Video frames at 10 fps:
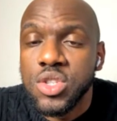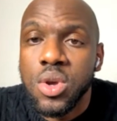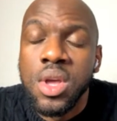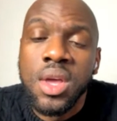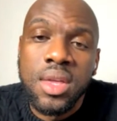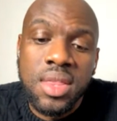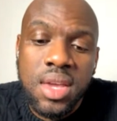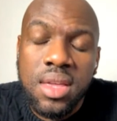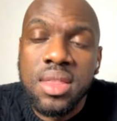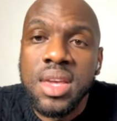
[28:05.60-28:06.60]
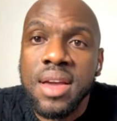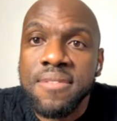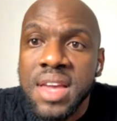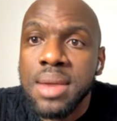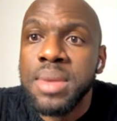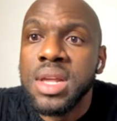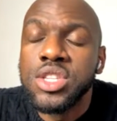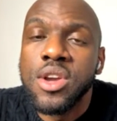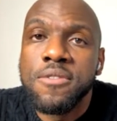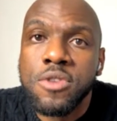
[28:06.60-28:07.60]
So the
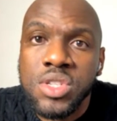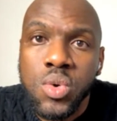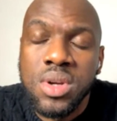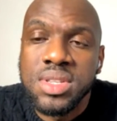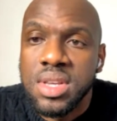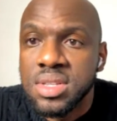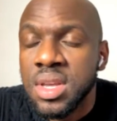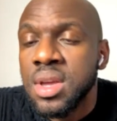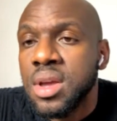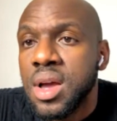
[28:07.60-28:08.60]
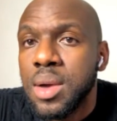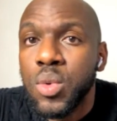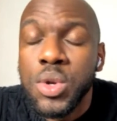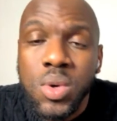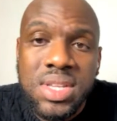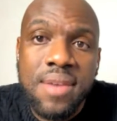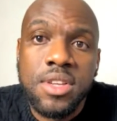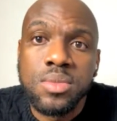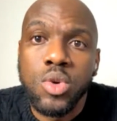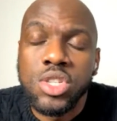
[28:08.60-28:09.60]
availability of resources, we don't have
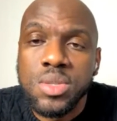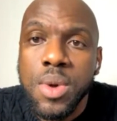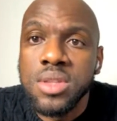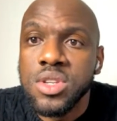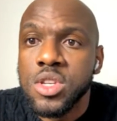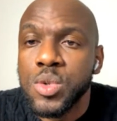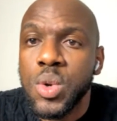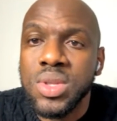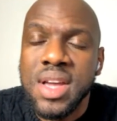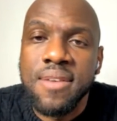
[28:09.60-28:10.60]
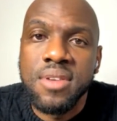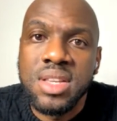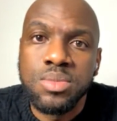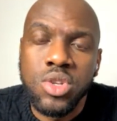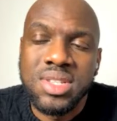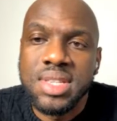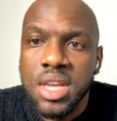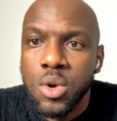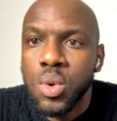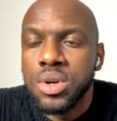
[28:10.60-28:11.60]
as much sponsors, we don't have as much
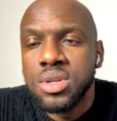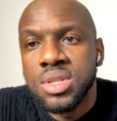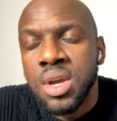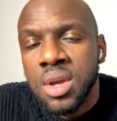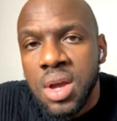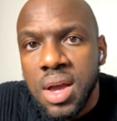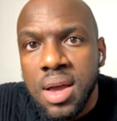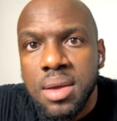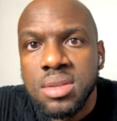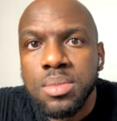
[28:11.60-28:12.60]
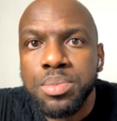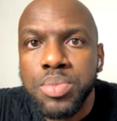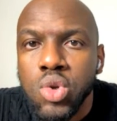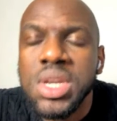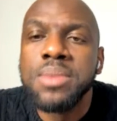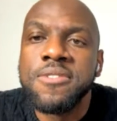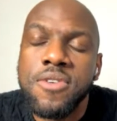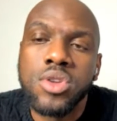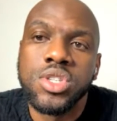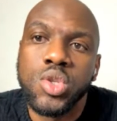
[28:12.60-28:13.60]
stakeholders putting
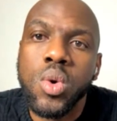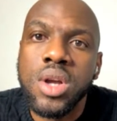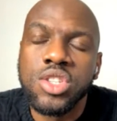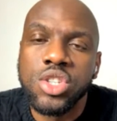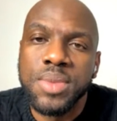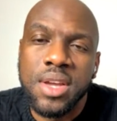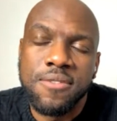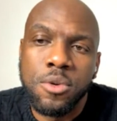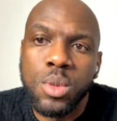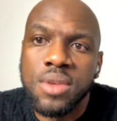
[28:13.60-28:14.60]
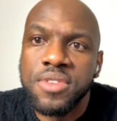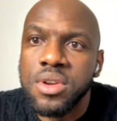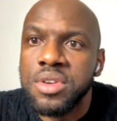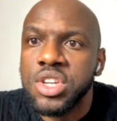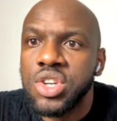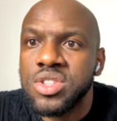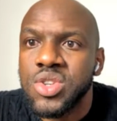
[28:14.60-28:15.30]
funds towards the Jamaica Football Federation.